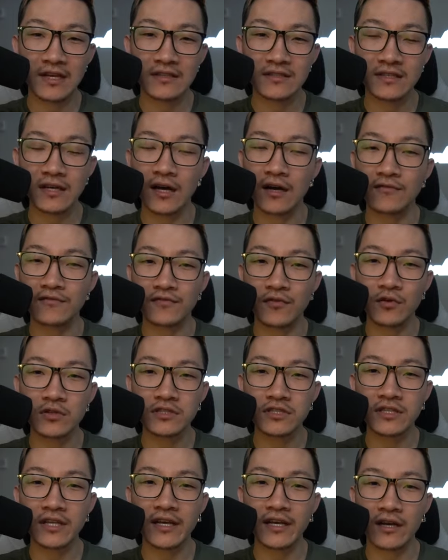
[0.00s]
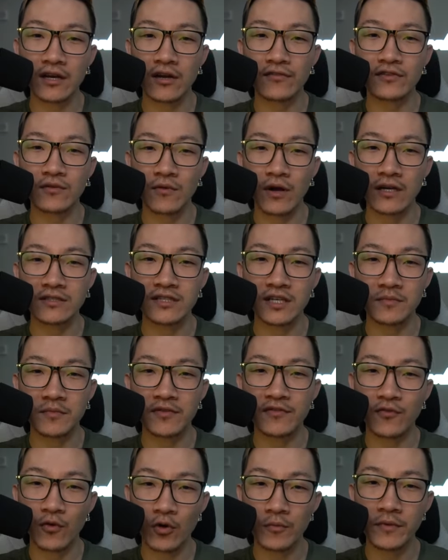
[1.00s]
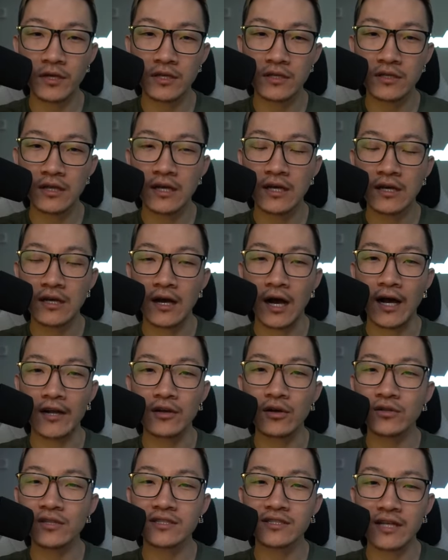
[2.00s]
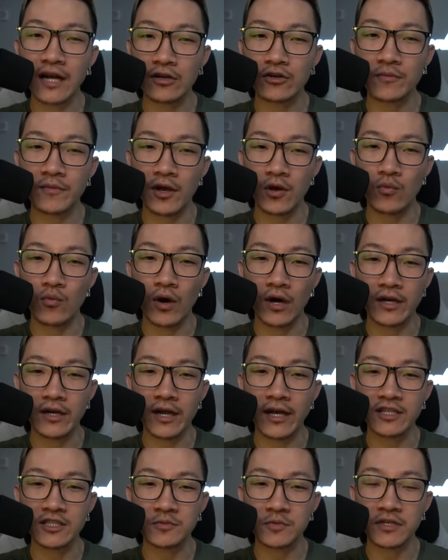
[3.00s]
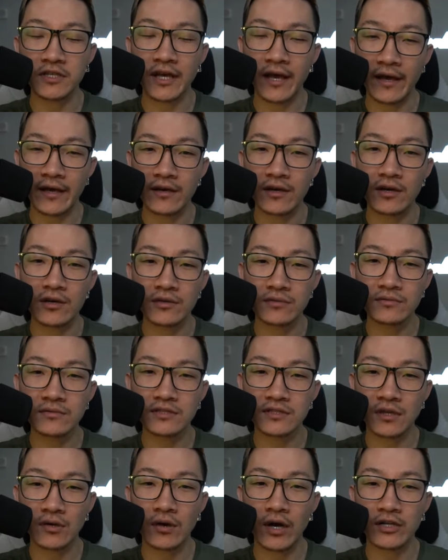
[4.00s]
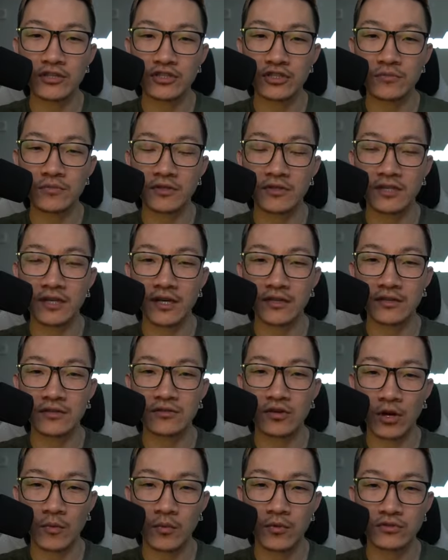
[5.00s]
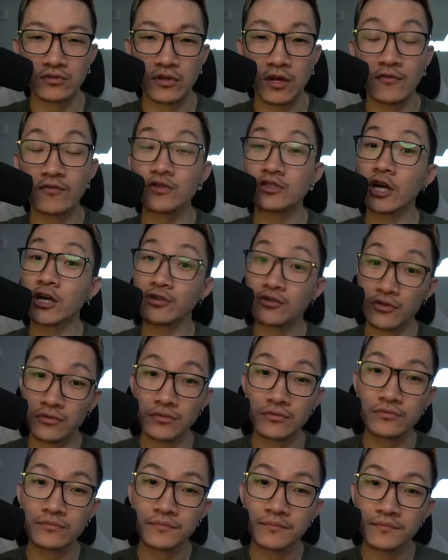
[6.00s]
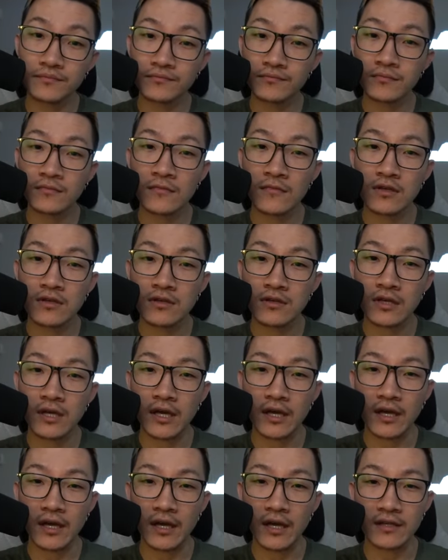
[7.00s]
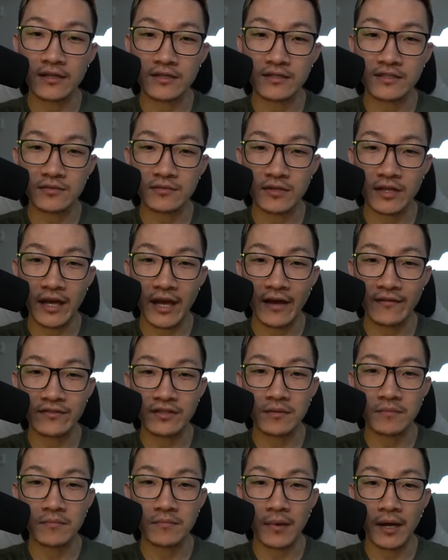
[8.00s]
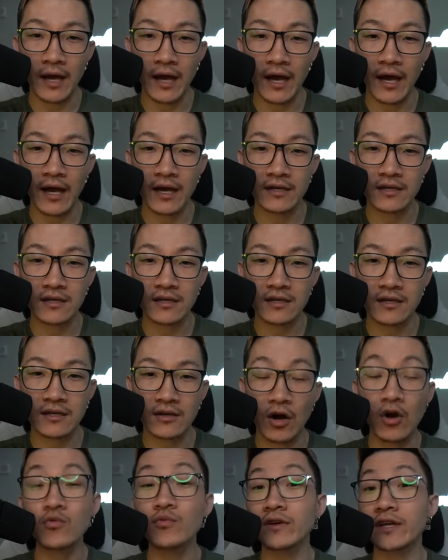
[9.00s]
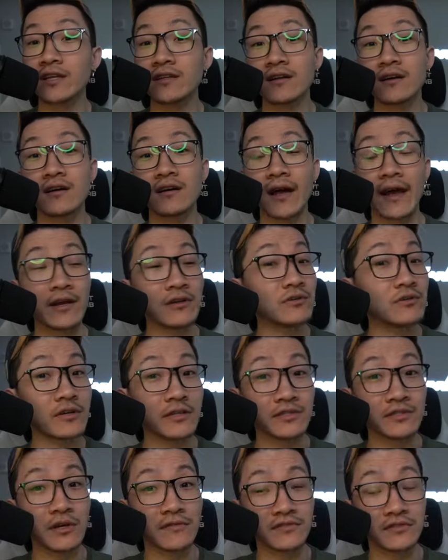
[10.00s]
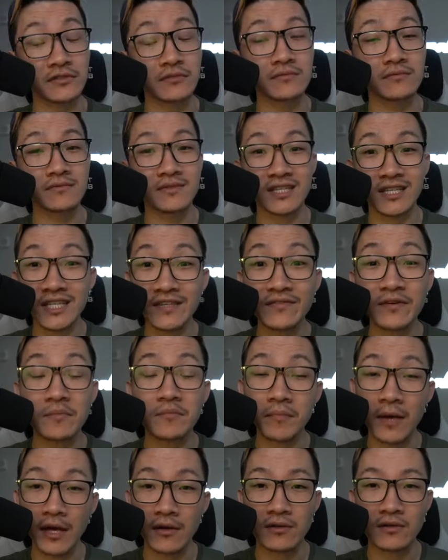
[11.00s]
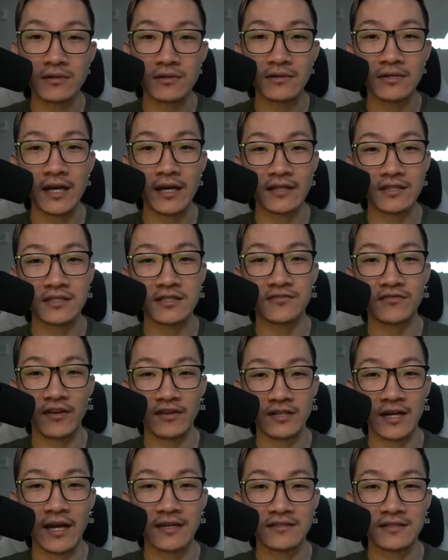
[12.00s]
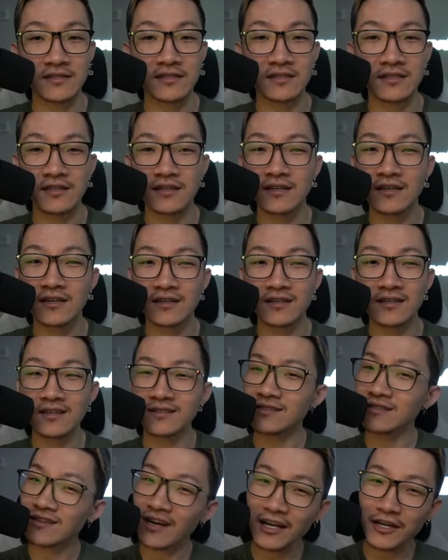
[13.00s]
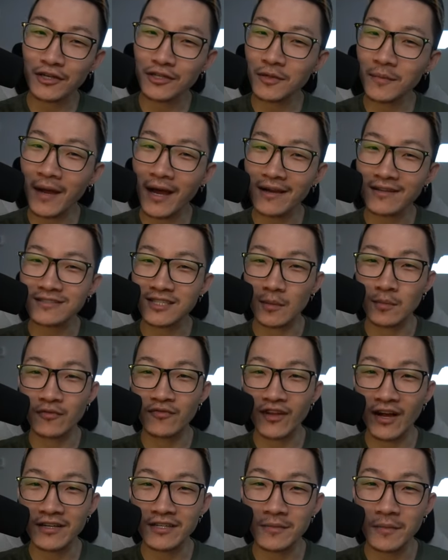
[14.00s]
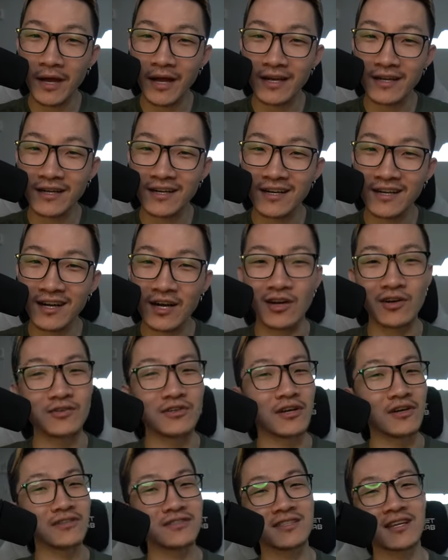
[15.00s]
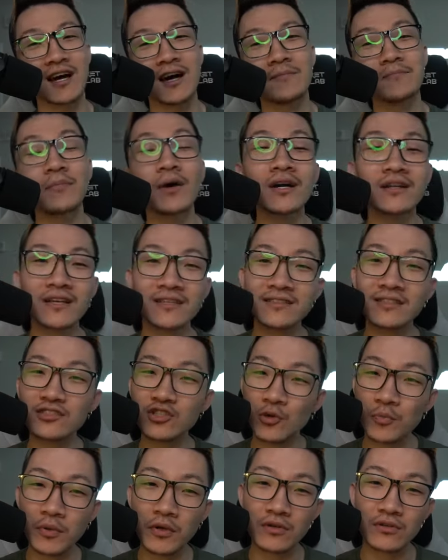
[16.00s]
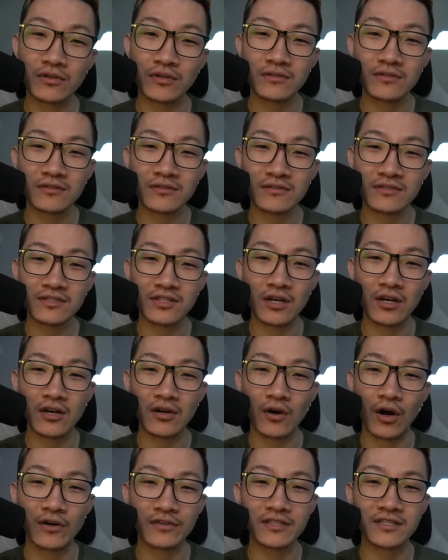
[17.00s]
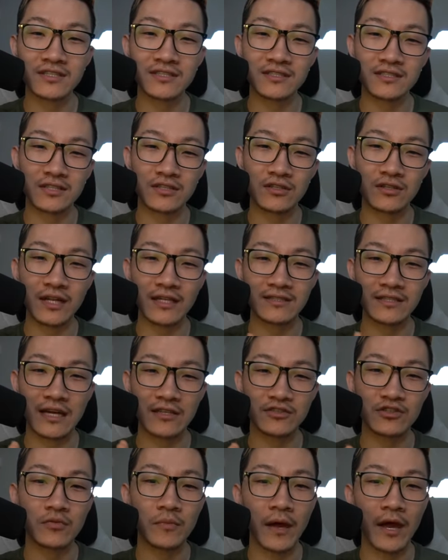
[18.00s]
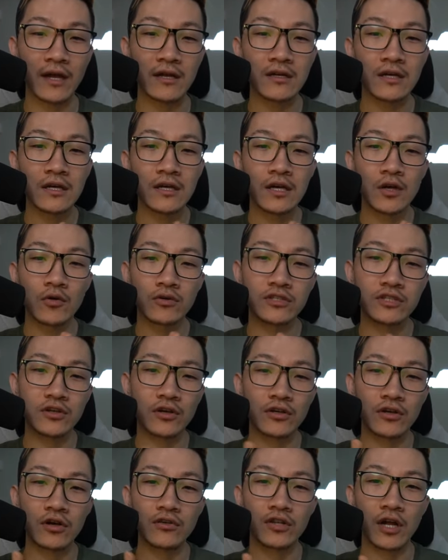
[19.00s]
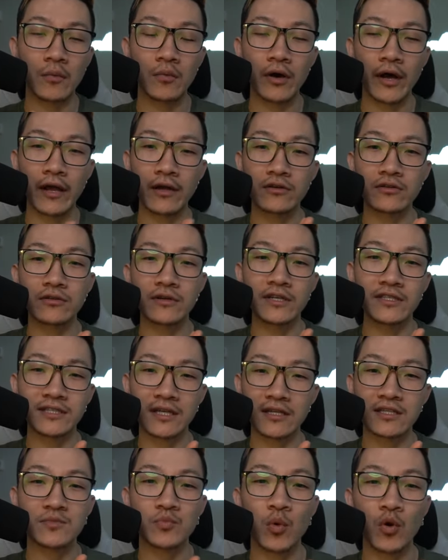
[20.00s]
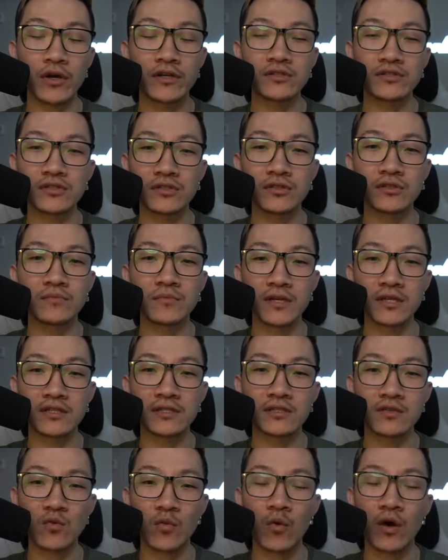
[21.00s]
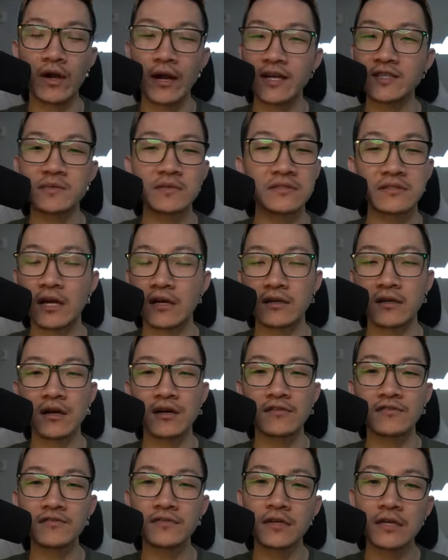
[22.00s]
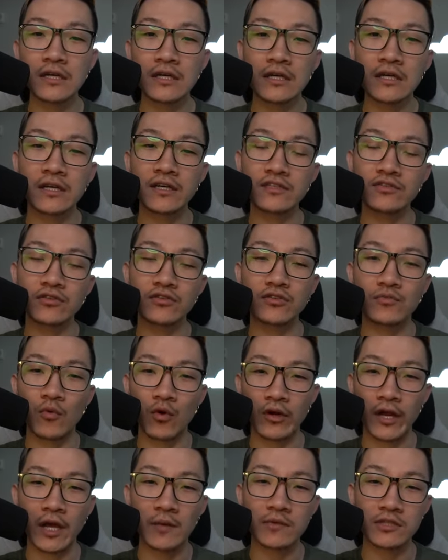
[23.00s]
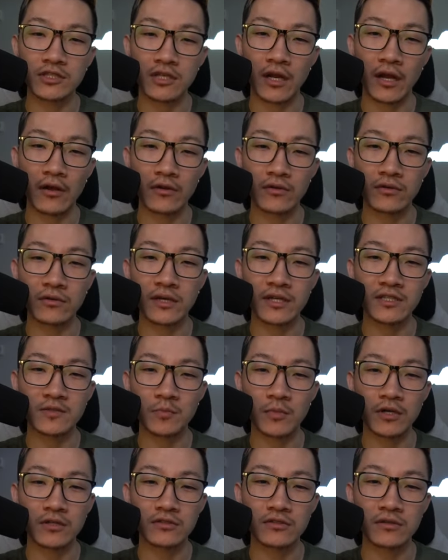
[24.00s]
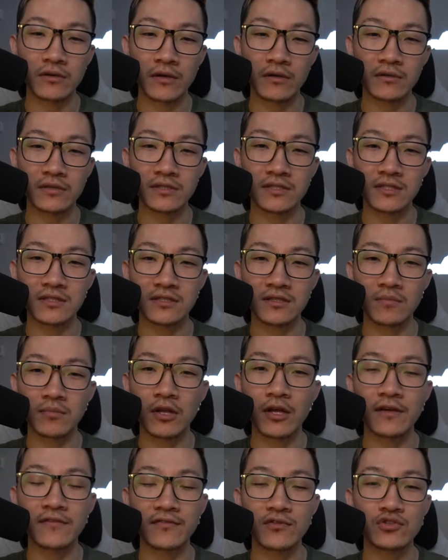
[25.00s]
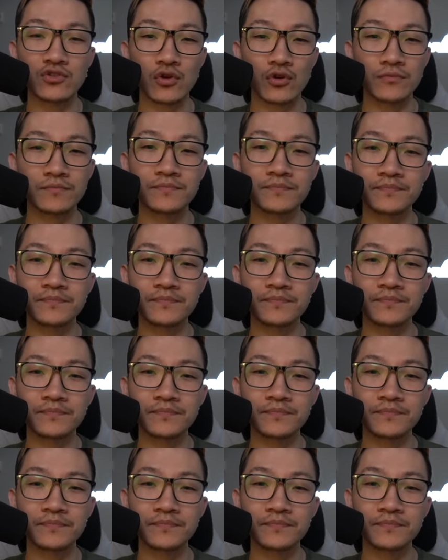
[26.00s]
Yeah, unfortunately, they get off the Rock Slide before me. I know there's not going to be a 1 HP KO, so I should be able to get the Dark Pulse off, which I do. And let's see what they have in the back. Oh, we get the Aerial Ace off too. Even better. Yeah, this is fantastic. Is it Gligar in the back? Double Fly in the back? Oh, no, it's not. But it's a superior, so all things considered, that's not too bad. We're just going to go double Aerial Ace at this point too, because one Ice Beam is not enough. It's going to do more damage than Aerial Ace, but two Aerial Aces to play for sure.